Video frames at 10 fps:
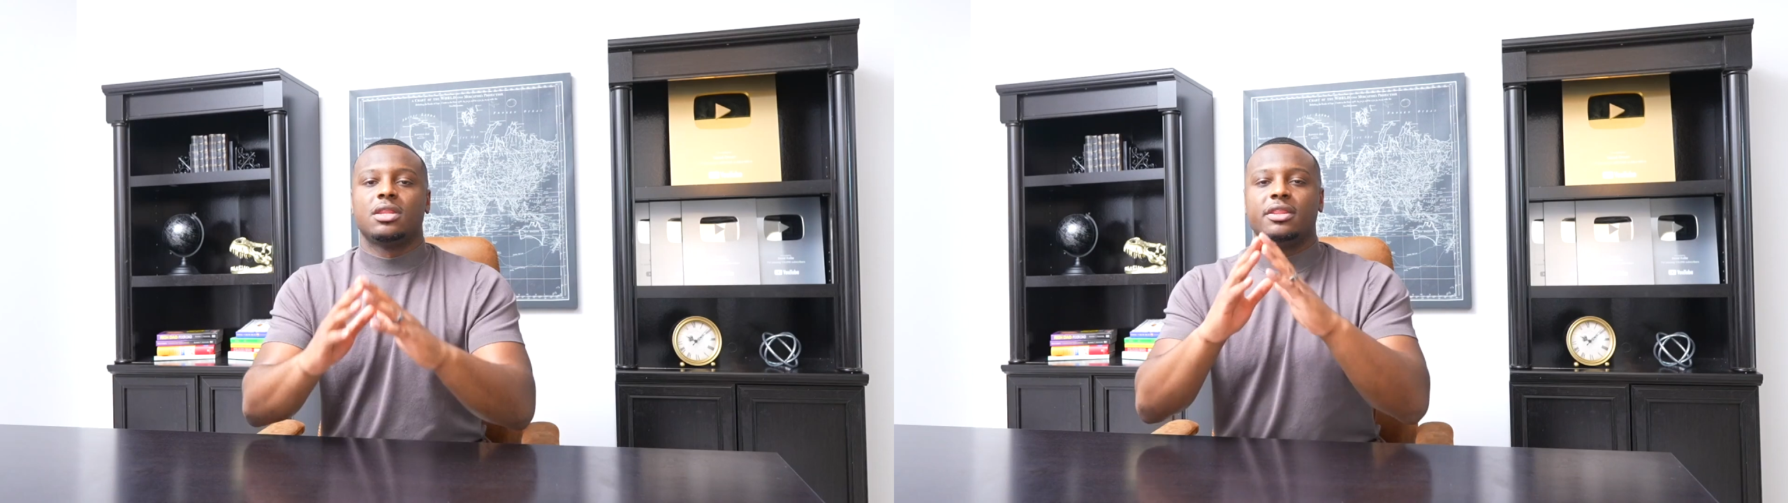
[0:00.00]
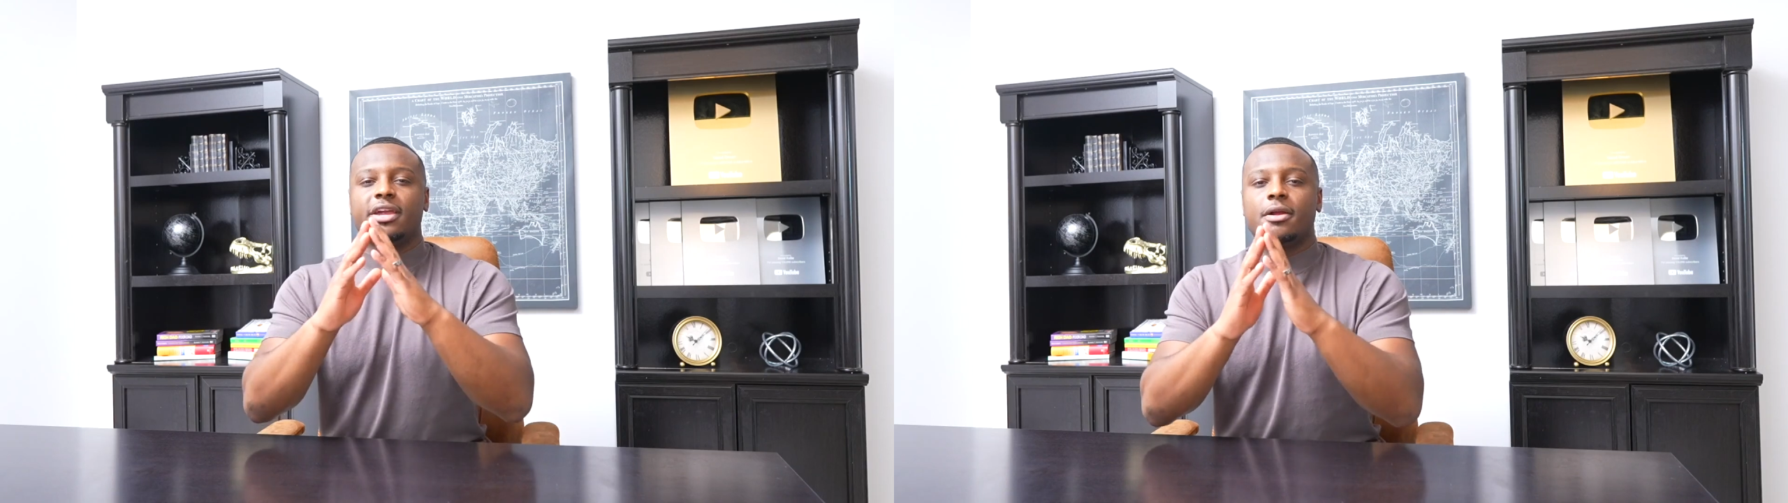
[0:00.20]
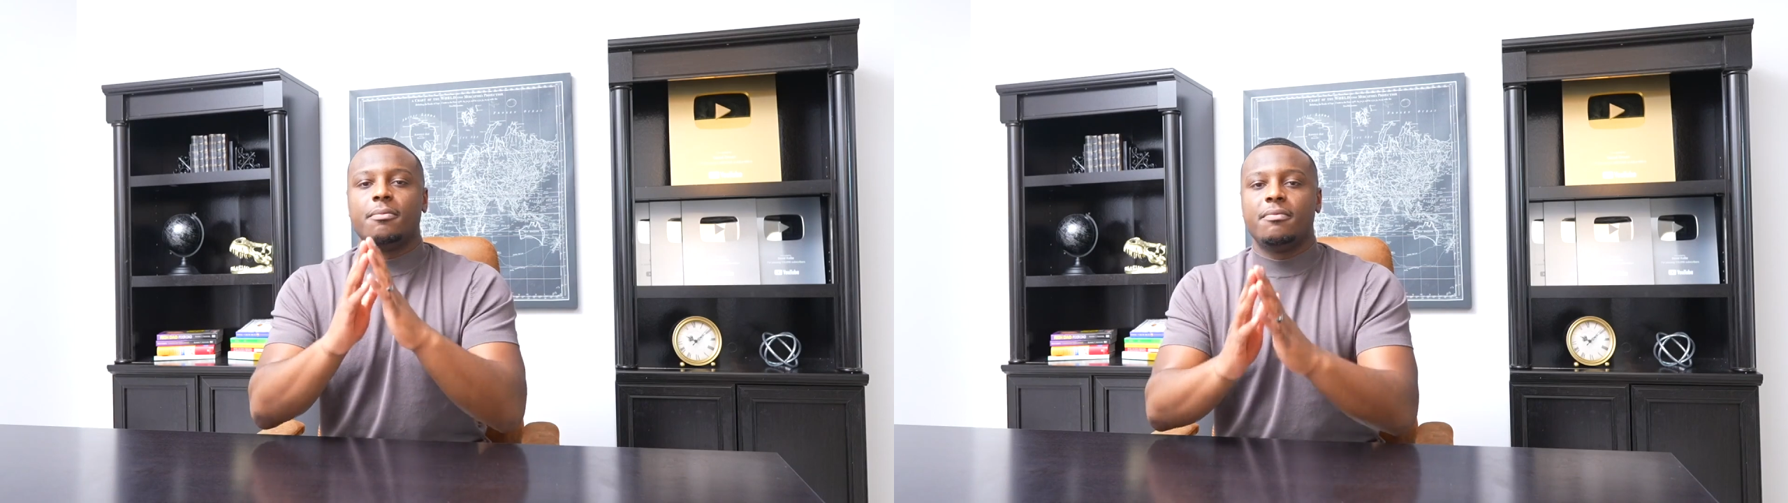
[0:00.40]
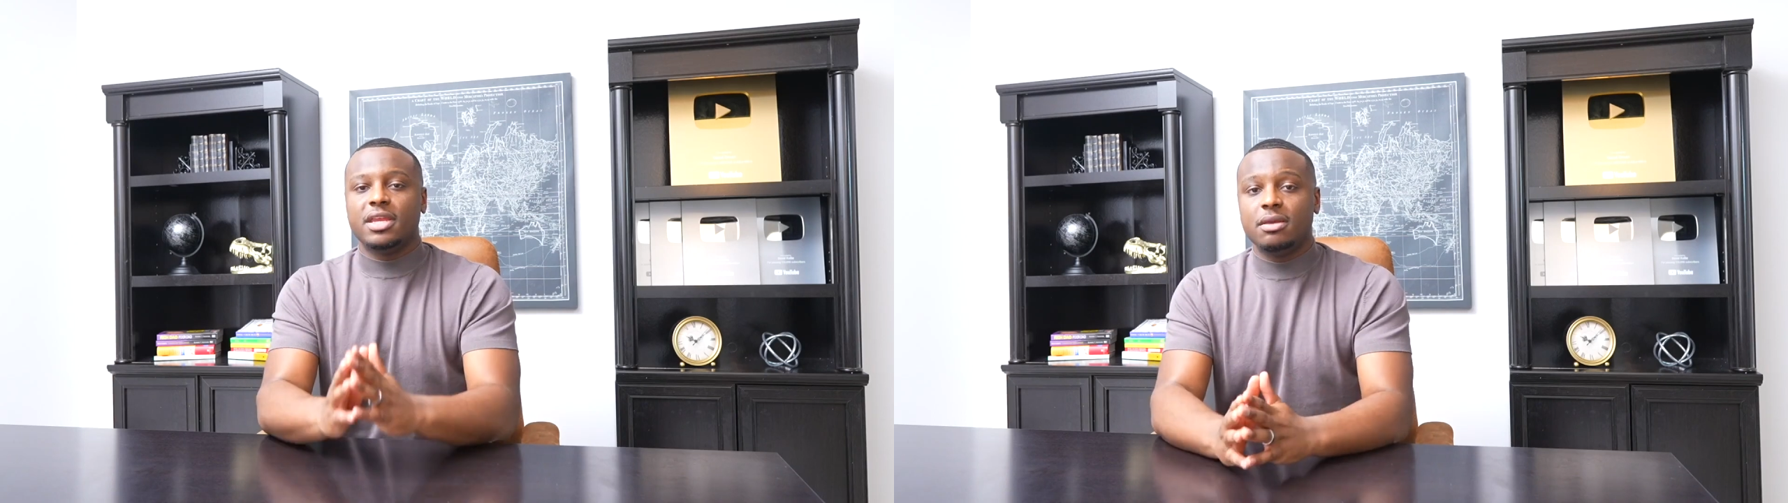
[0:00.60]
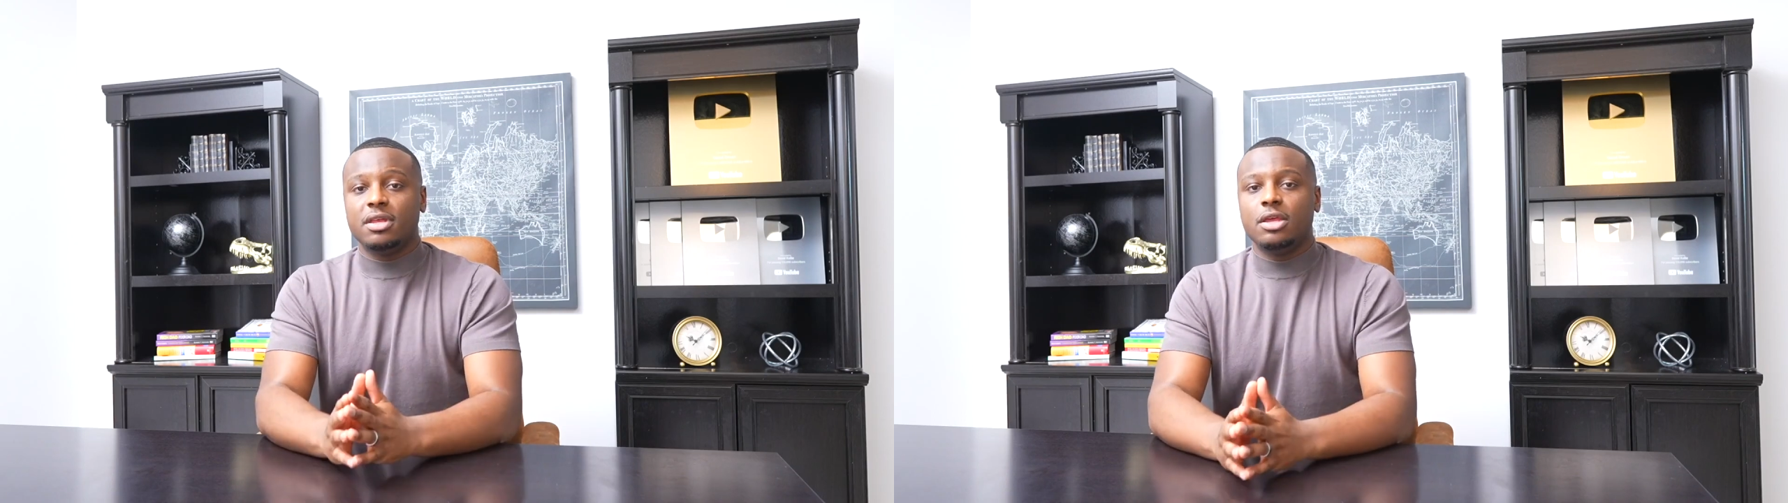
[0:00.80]
There are
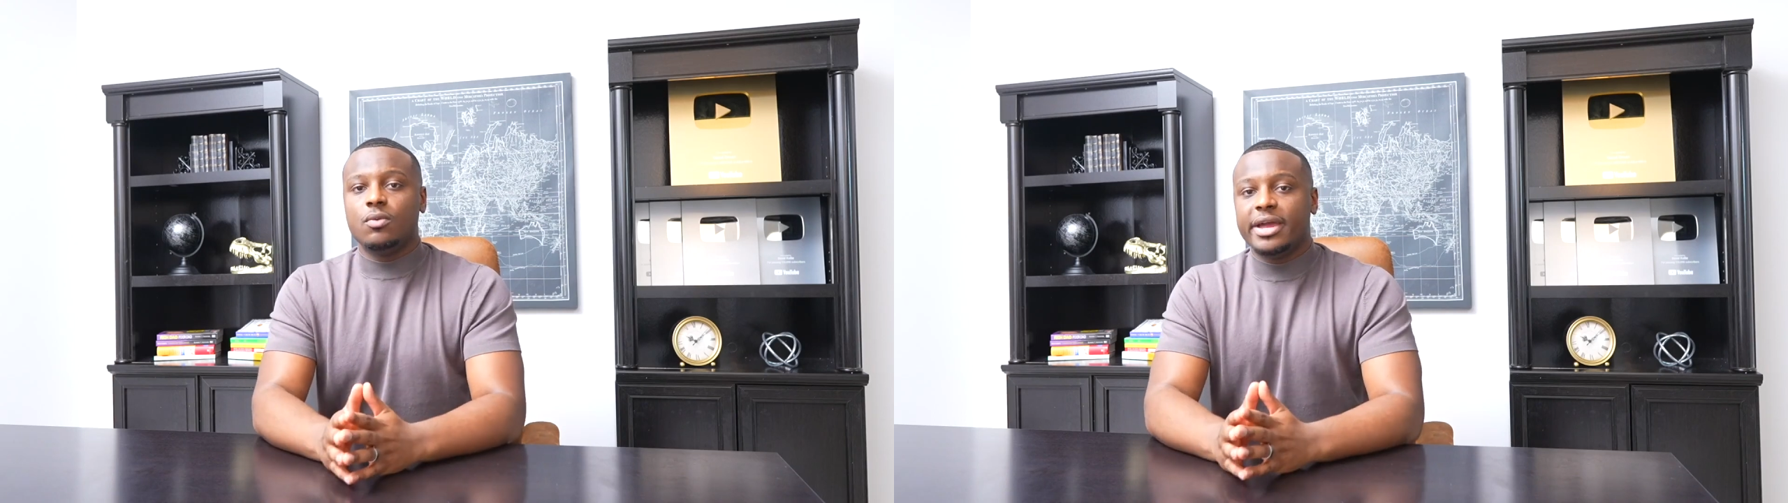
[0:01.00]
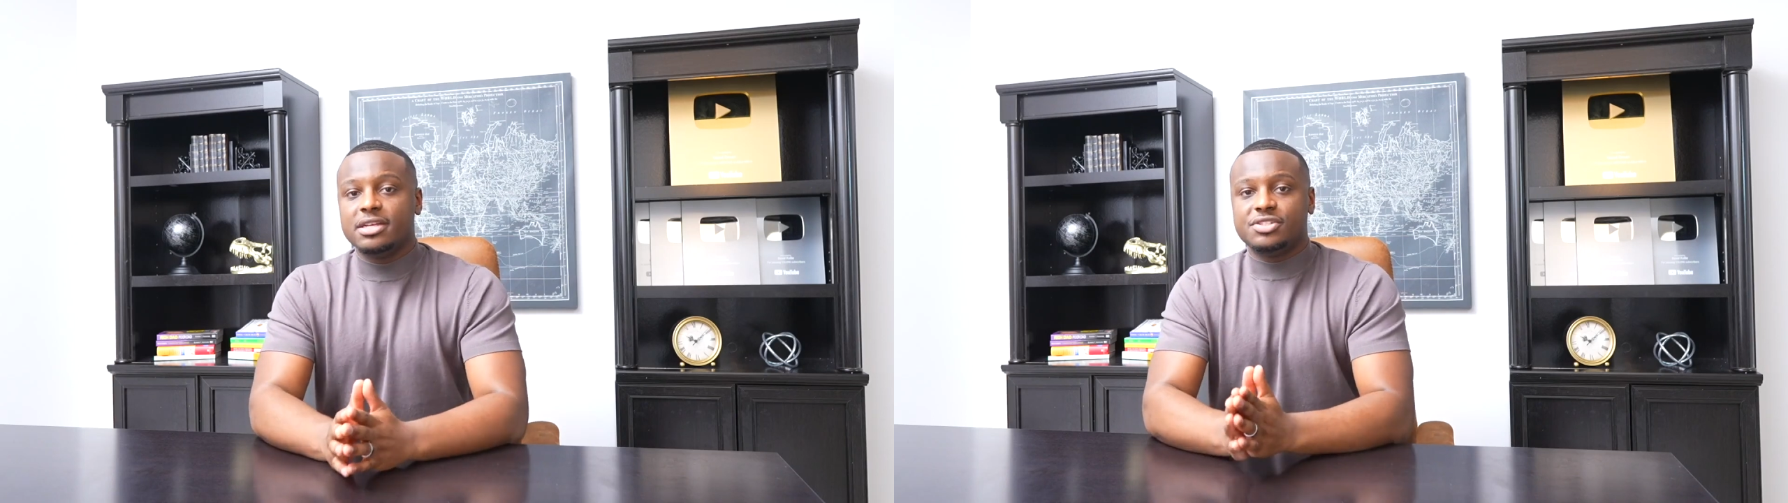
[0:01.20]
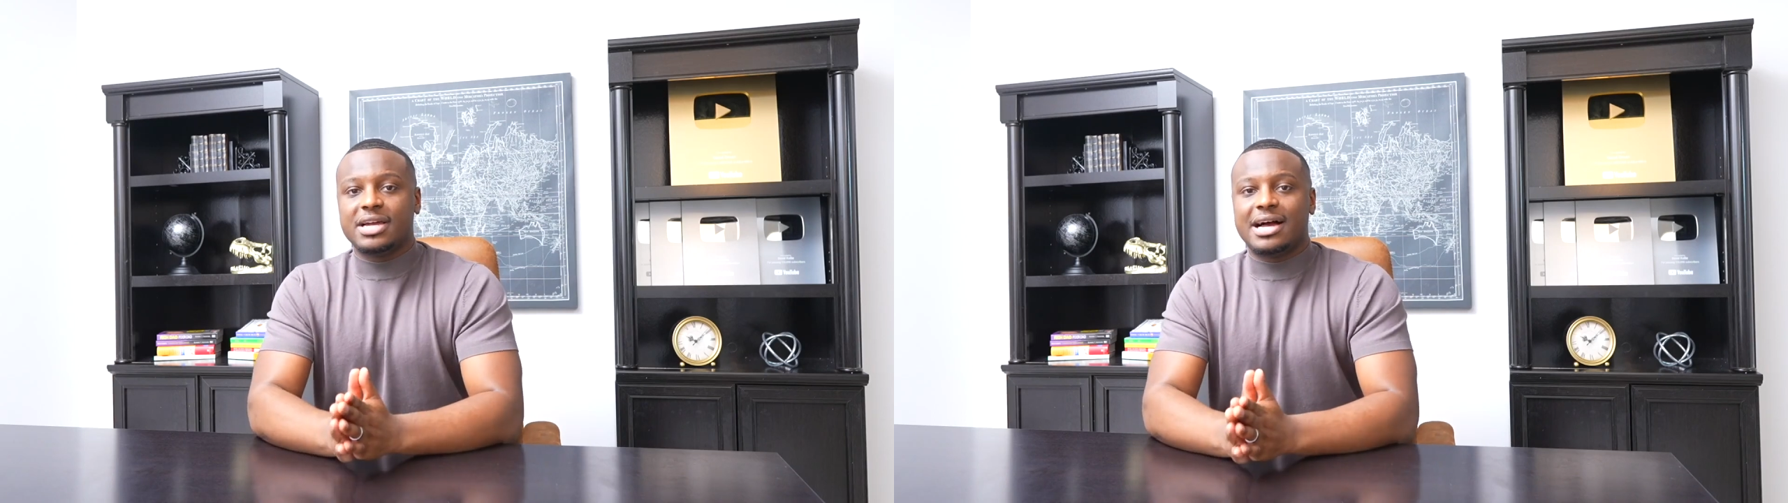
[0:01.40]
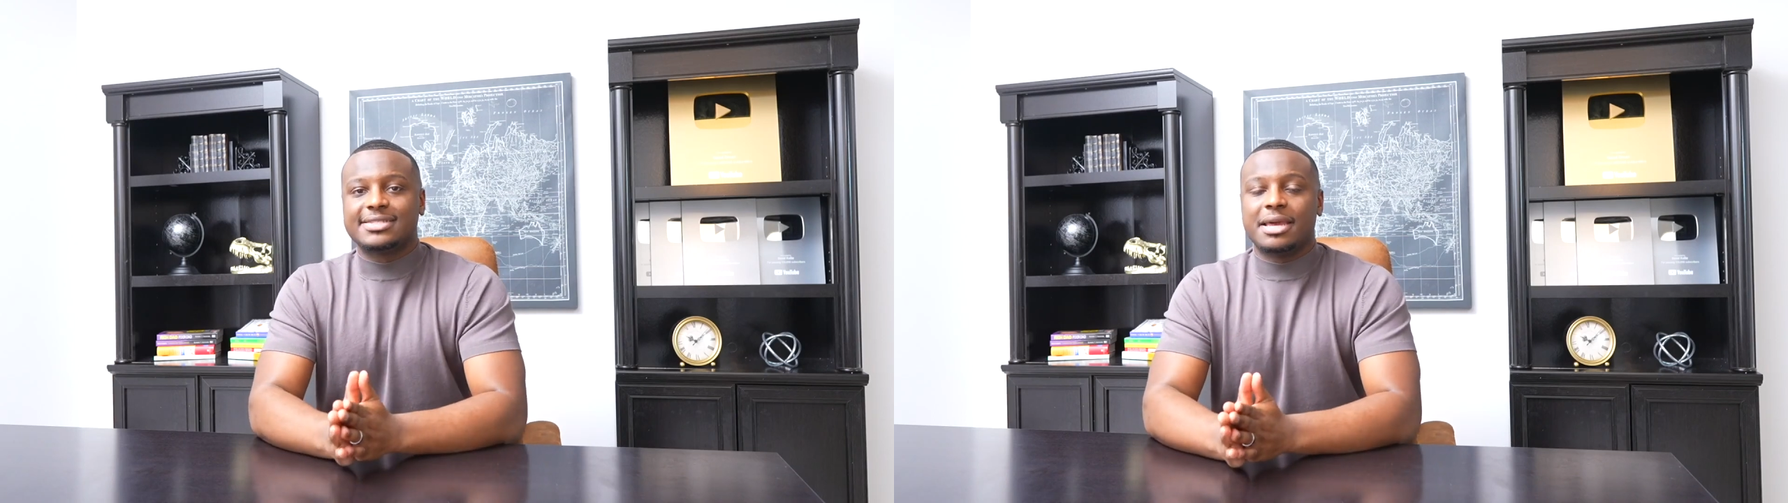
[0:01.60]
many ways you guys